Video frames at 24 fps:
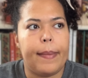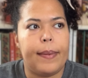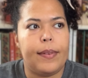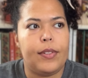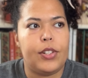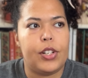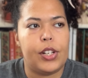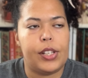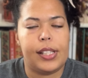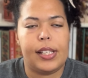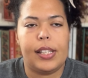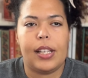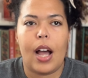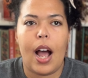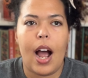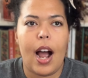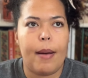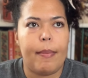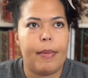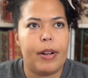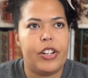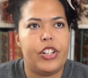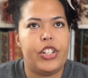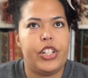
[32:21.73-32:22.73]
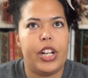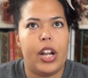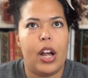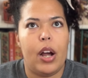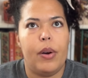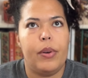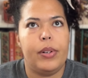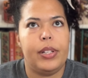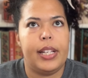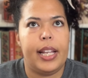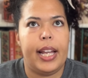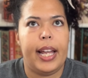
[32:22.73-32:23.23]
Just how much she
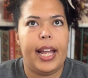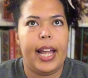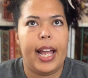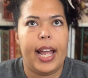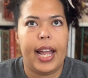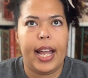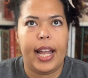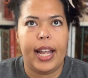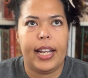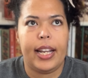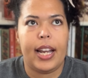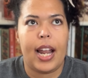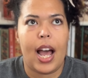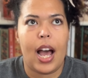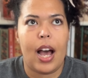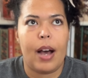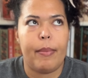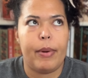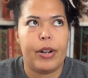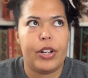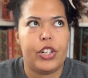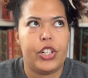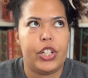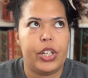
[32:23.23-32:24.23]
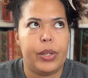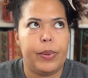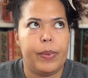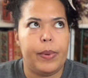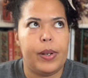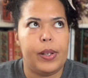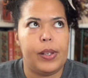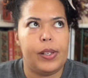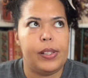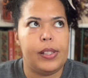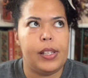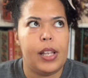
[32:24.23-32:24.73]
owned it and how much she
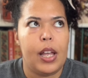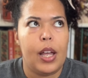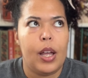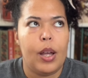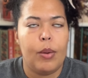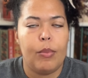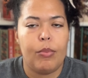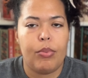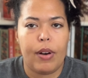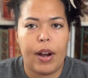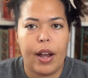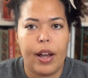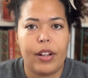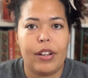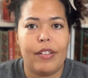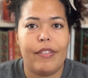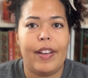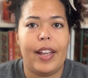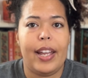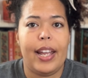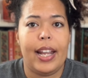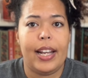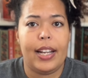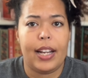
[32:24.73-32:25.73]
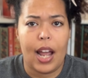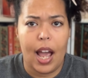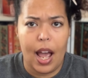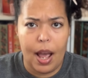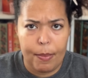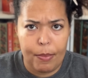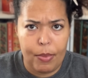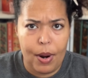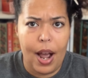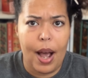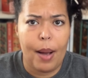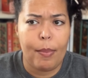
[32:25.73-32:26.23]
was proud of it, and
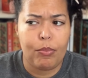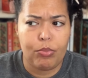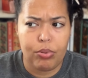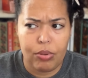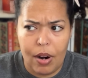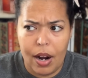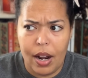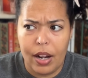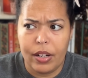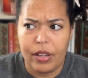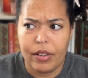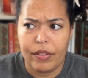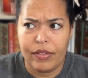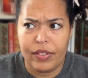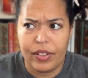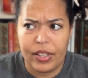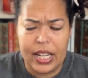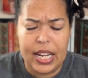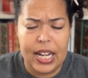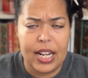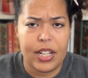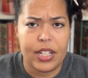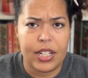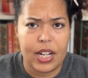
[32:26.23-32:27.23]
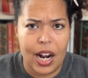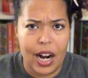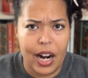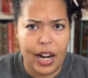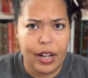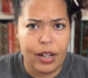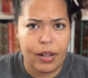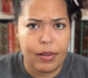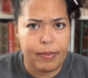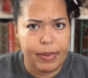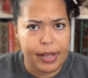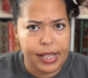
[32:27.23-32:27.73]
proud of the
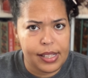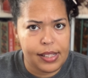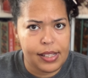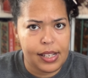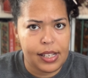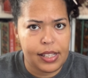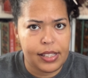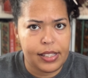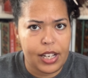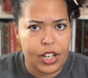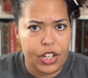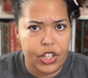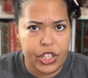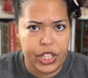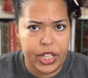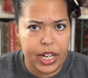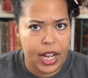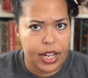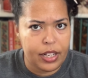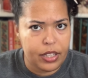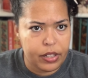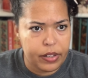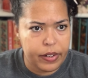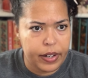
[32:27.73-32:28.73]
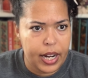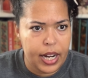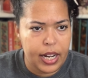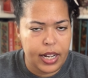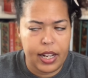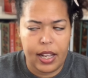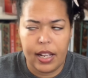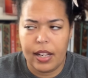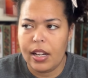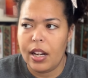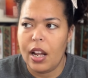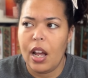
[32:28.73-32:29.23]
entire business that she had
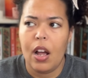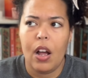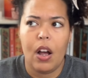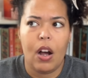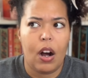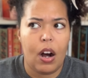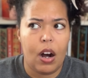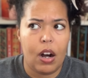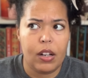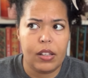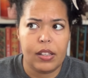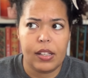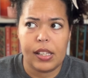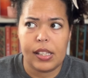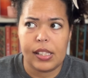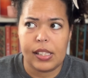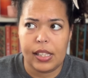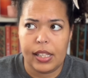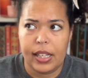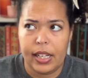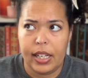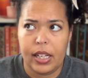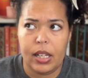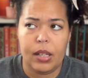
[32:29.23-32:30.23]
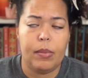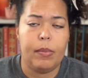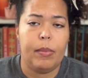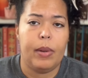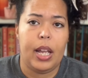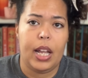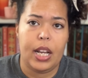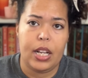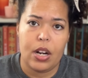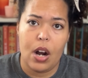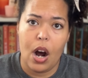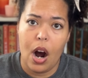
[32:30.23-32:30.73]
created. Honestly,
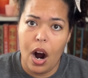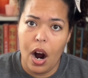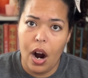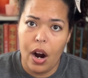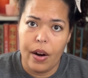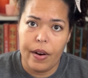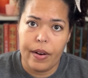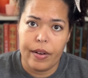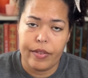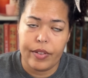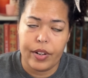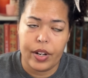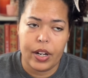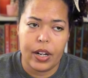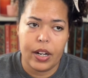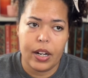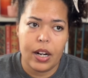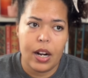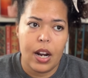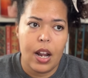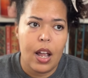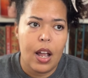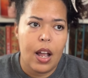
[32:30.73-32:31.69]
in awe of her.